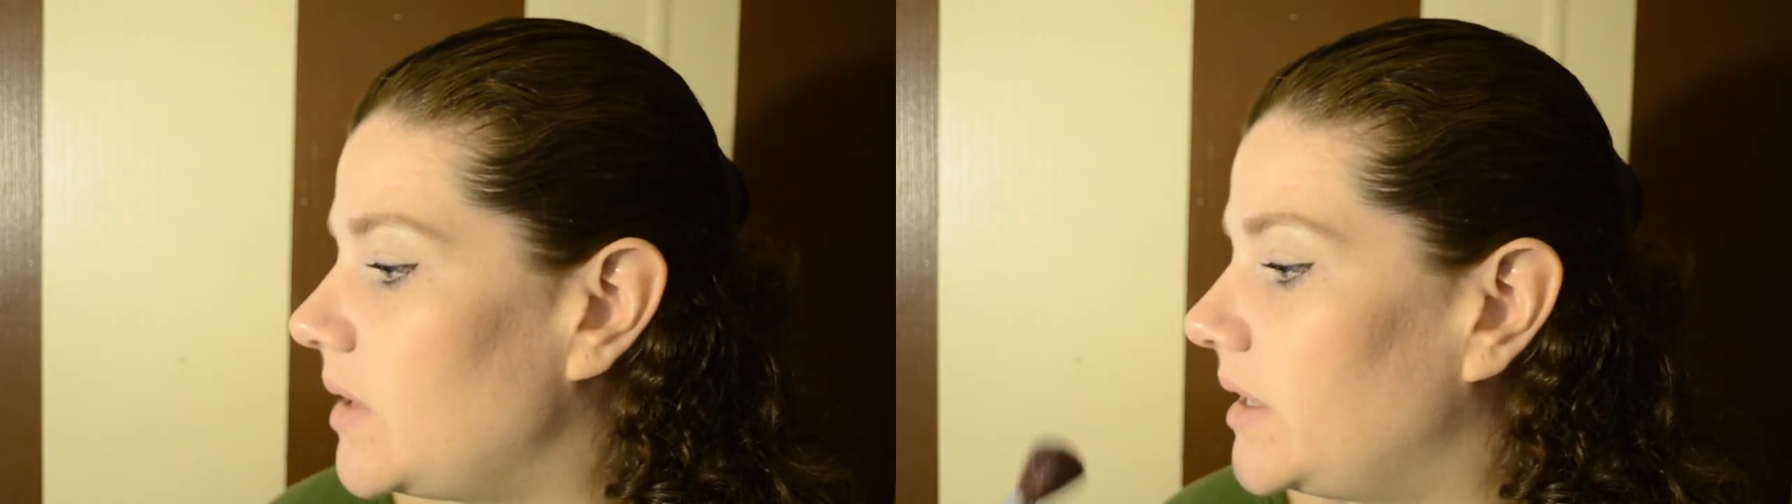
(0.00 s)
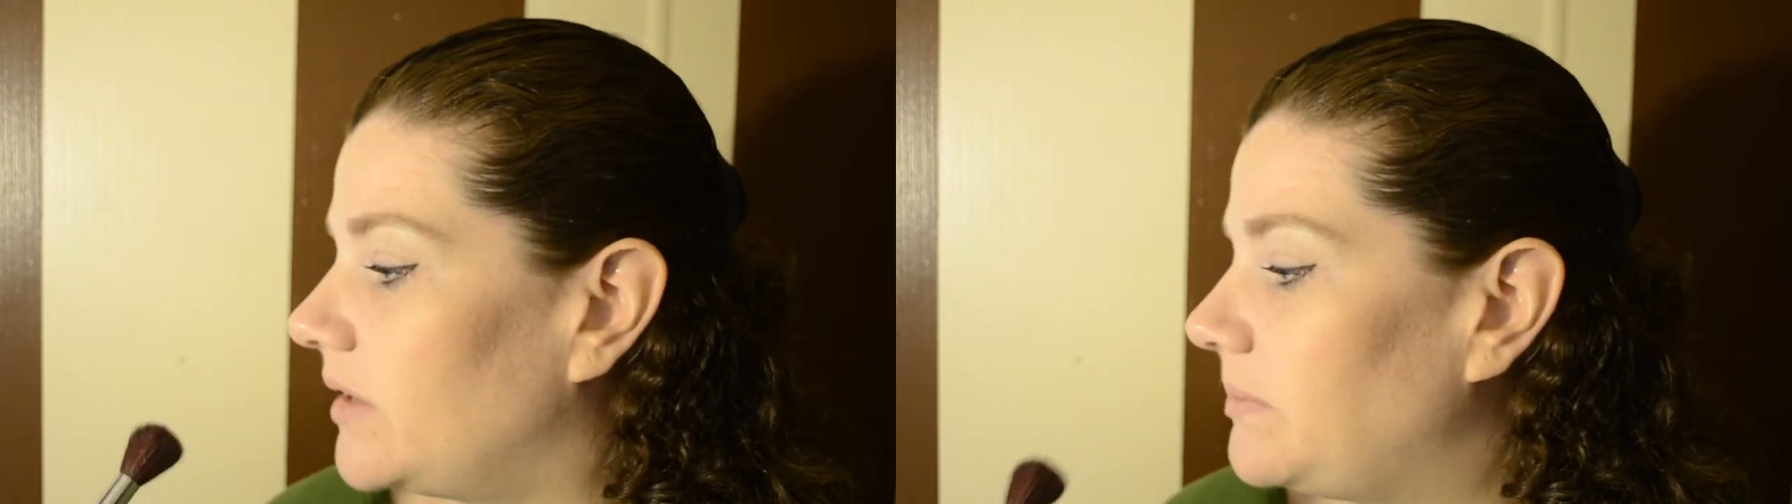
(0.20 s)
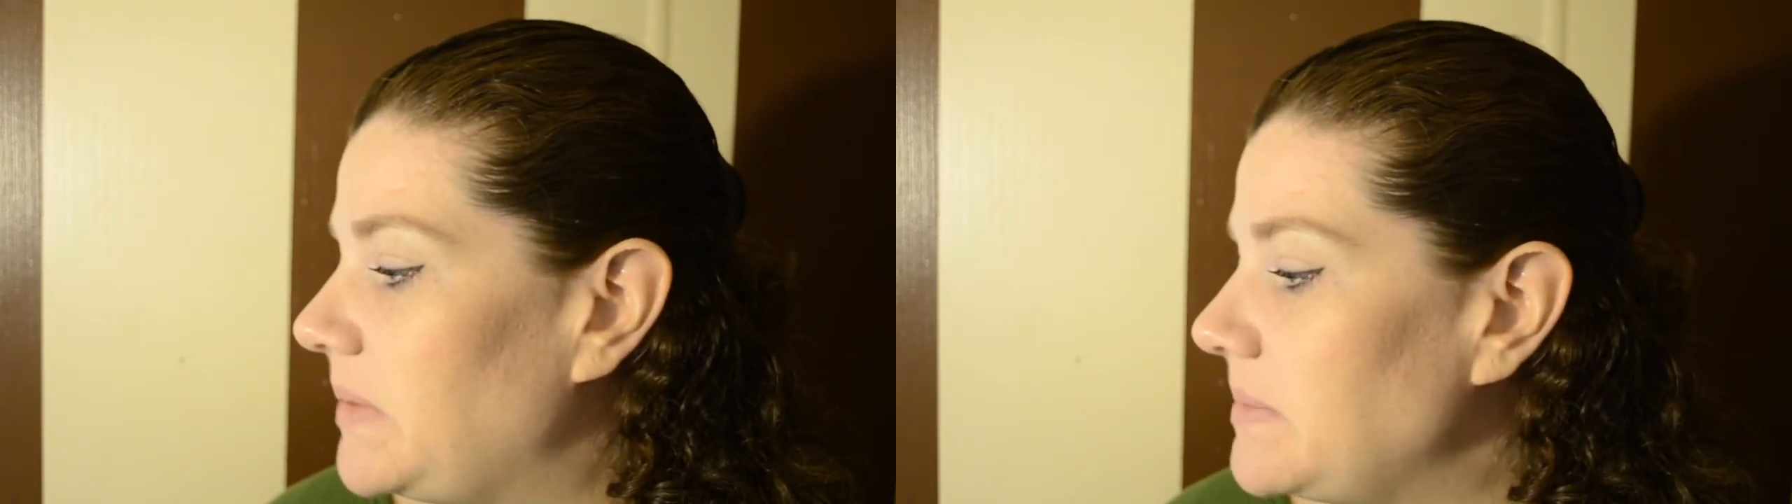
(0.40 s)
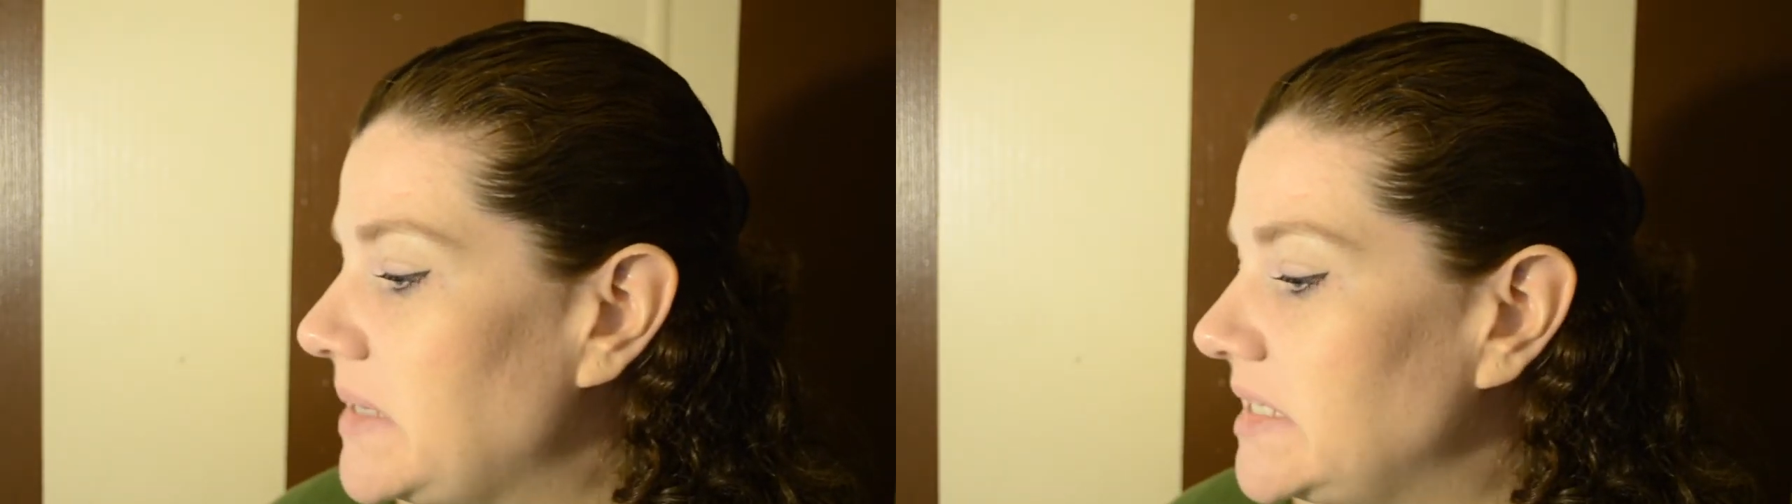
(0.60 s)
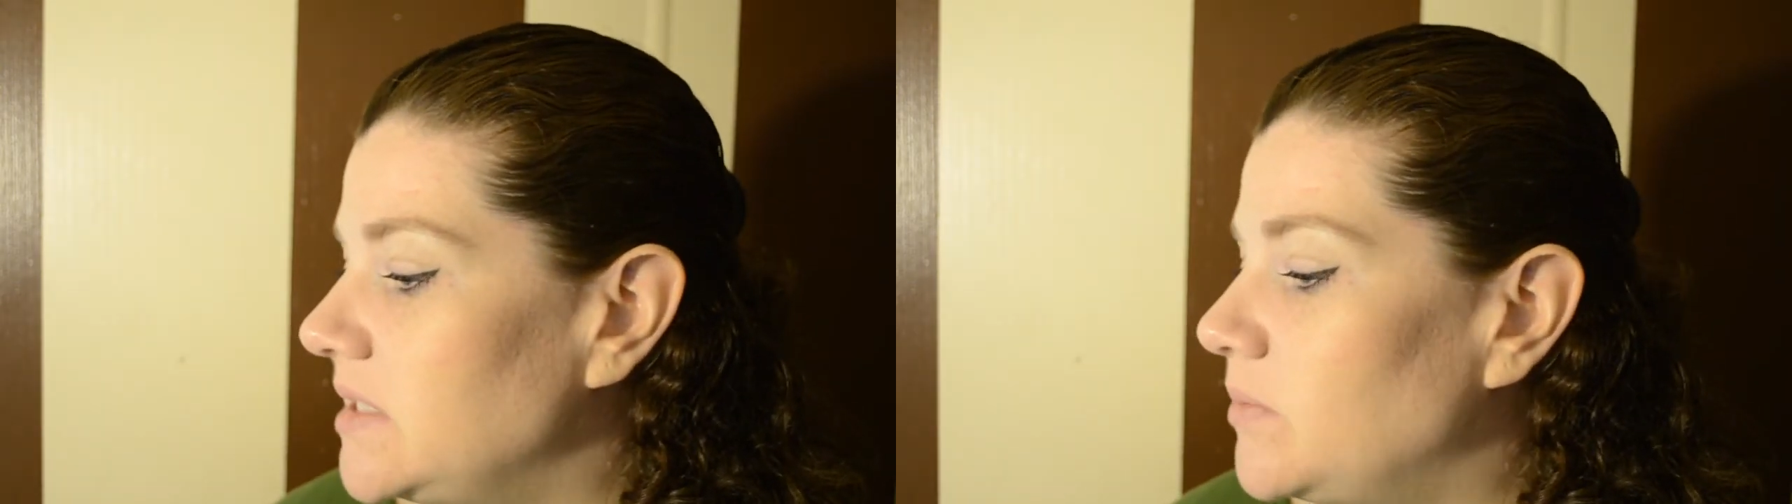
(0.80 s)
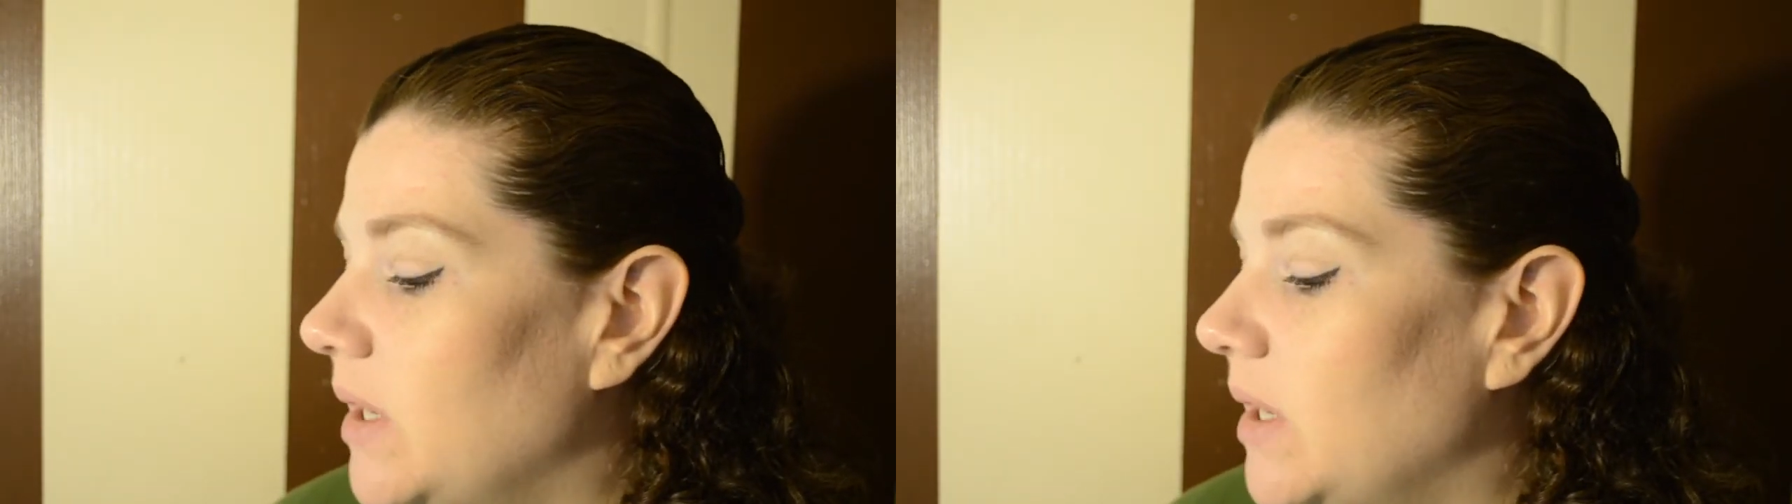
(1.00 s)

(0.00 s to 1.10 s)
enough pigmented